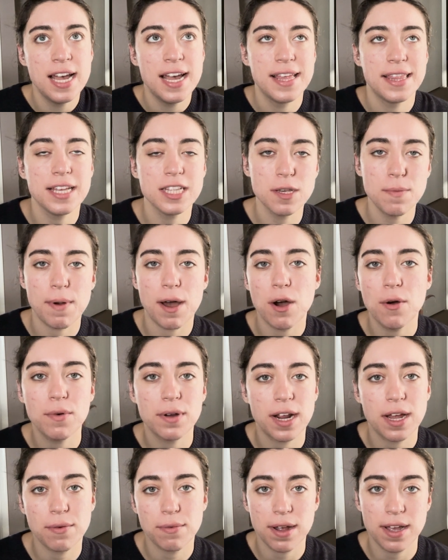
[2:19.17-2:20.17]
That's about what
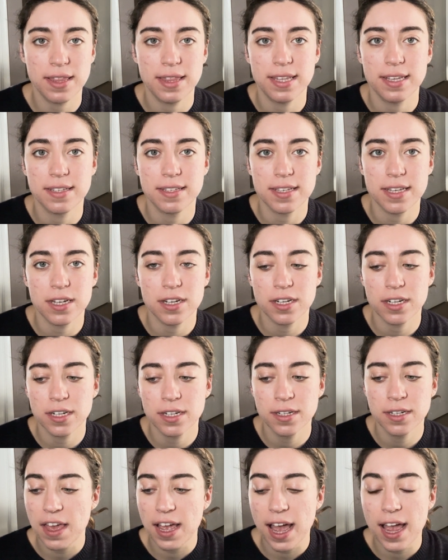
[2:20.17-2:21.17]
I read this year. I
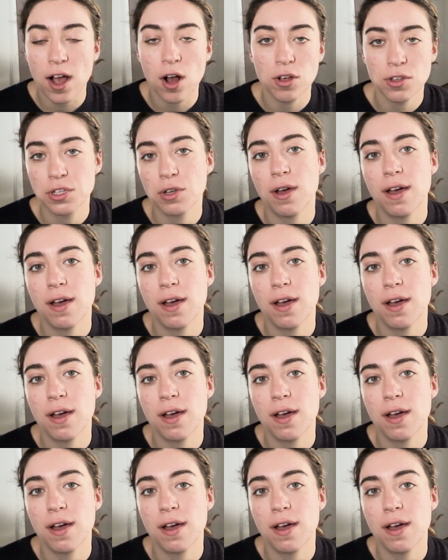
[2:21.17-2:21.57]
think I also